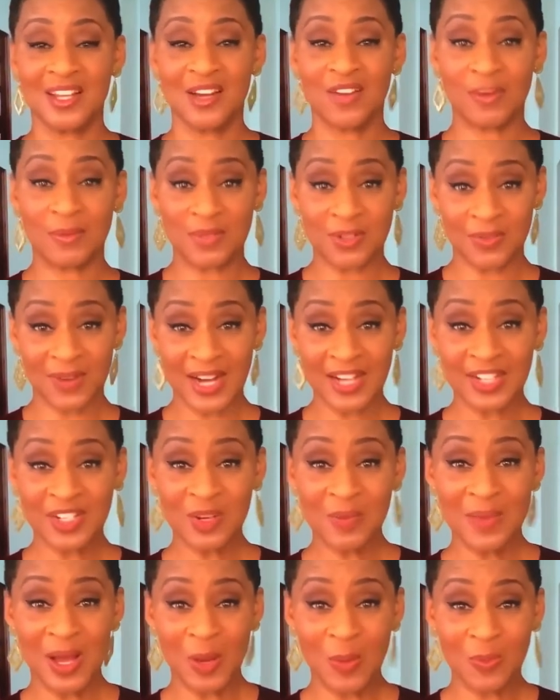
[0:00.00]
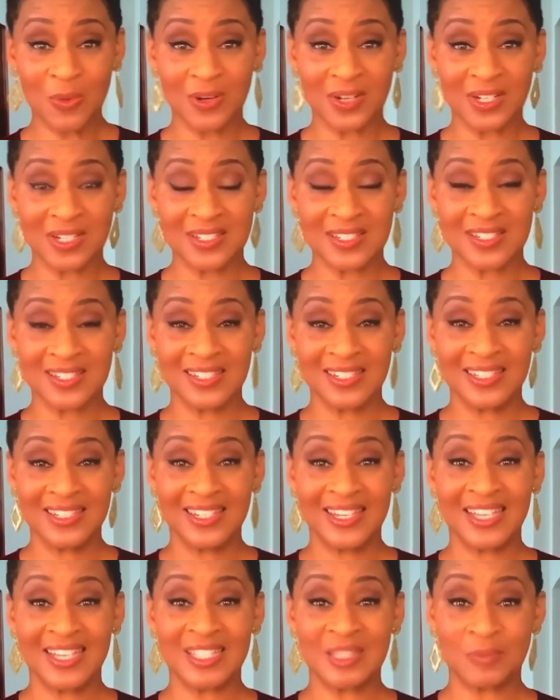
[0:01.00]
From director Mel Brooks,
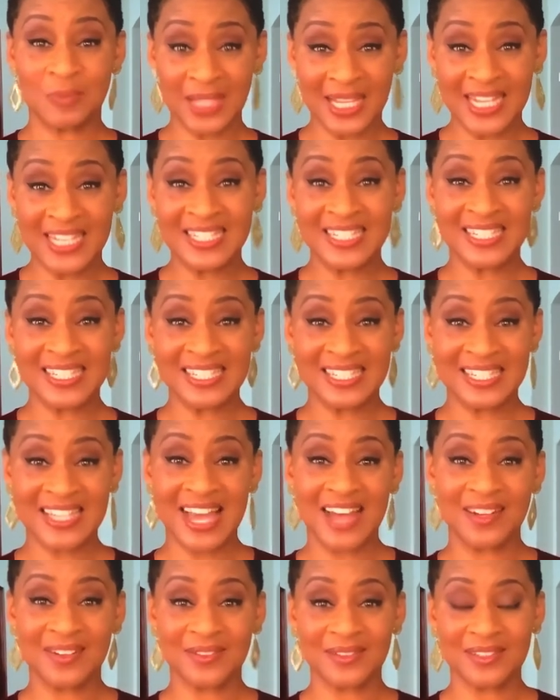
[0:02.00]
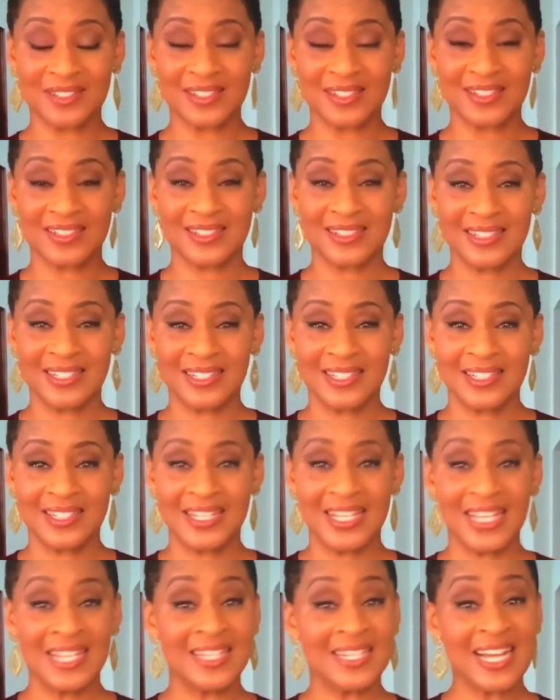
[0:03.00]
it's Blazing Saddles.
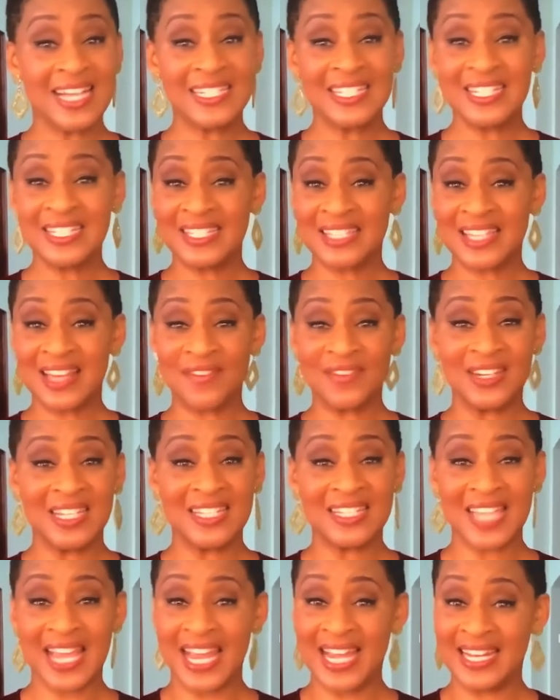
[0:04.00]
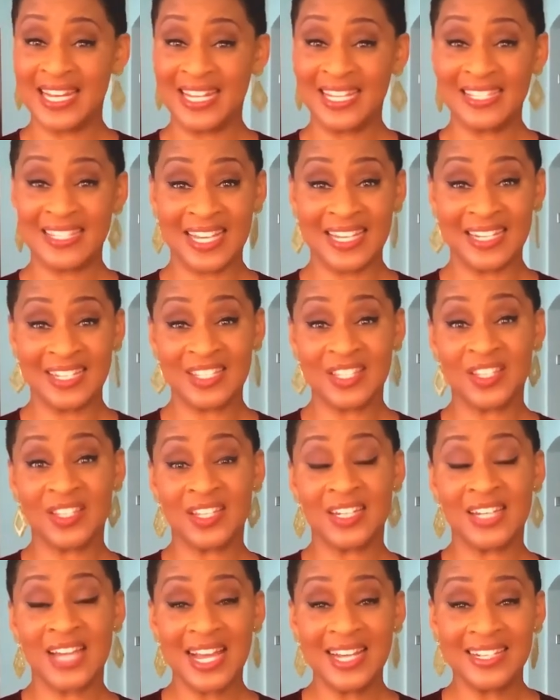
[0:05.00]
In the 1970s, 80s, and into
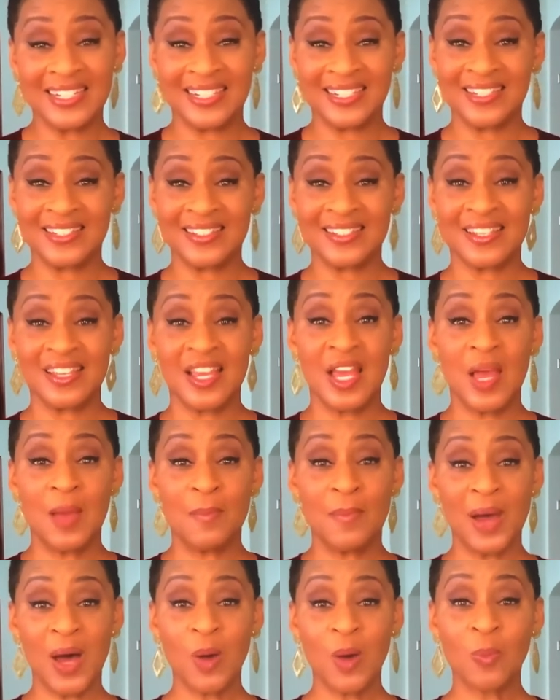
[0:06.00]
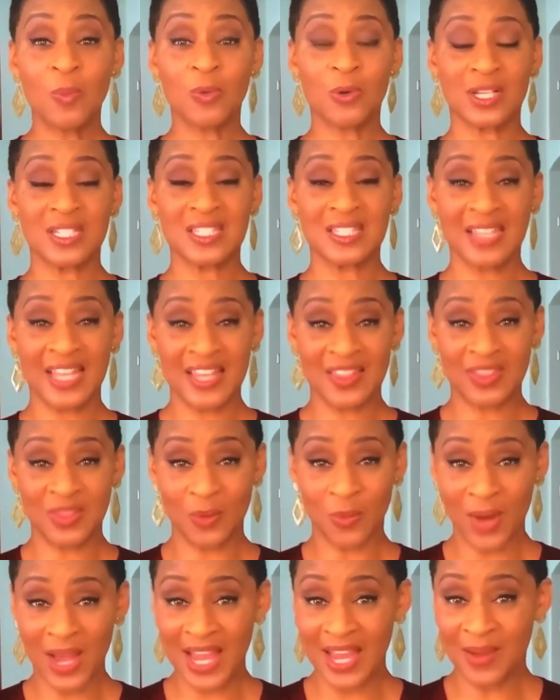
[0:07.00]
the 90s, Mel Brooks led the
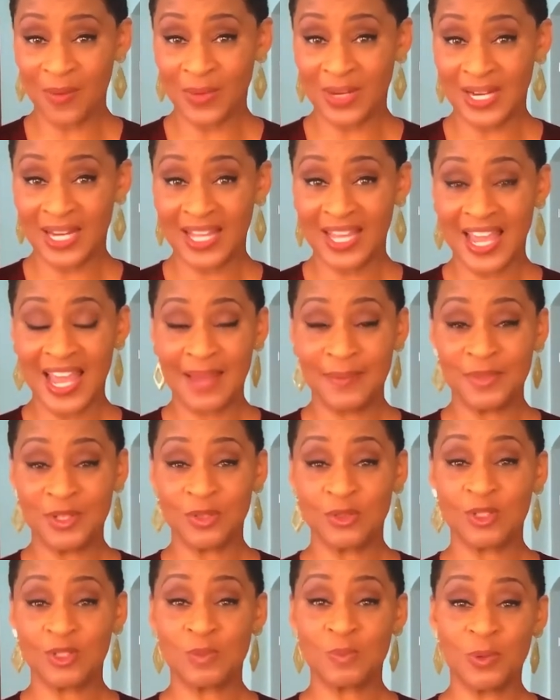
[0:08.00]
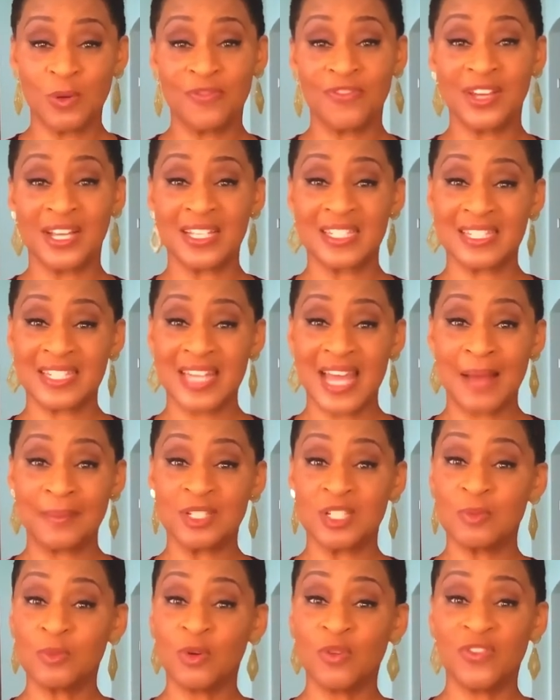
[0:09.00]
way when it came to spoofing
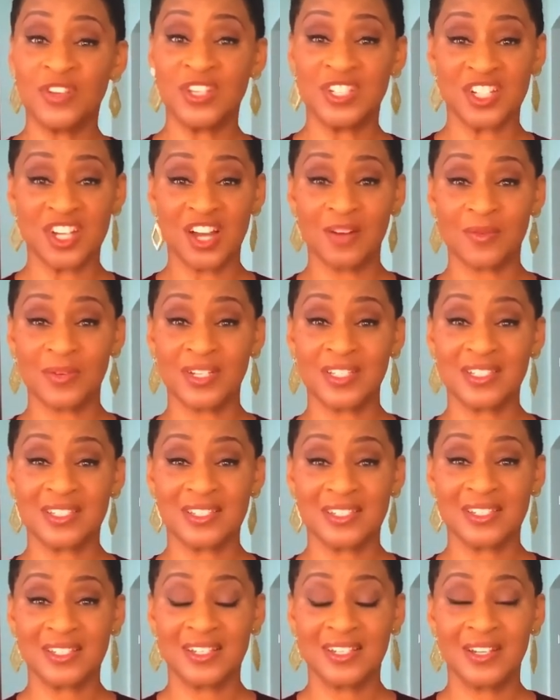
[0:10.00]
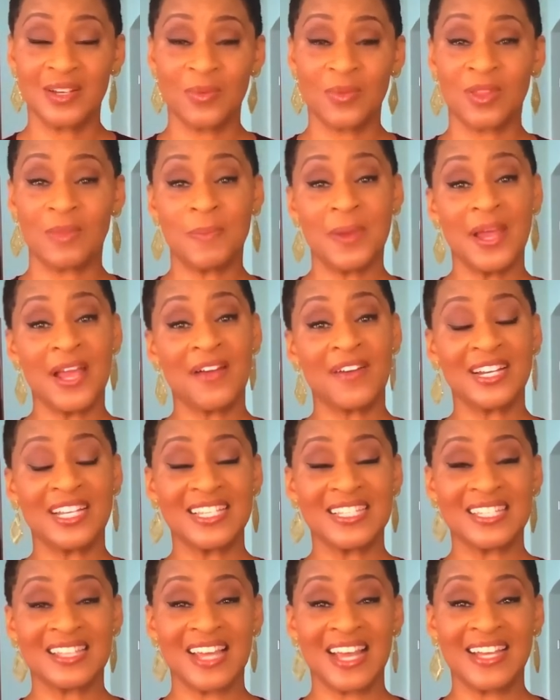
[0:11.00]
established movie genres, with
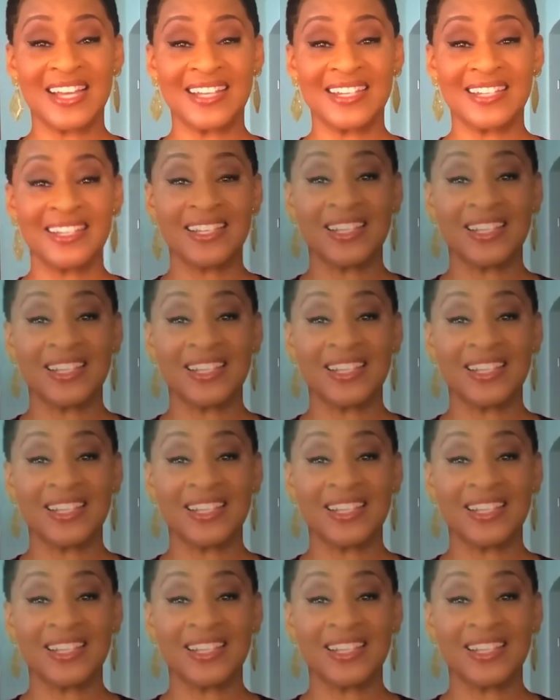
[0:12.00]
parodies like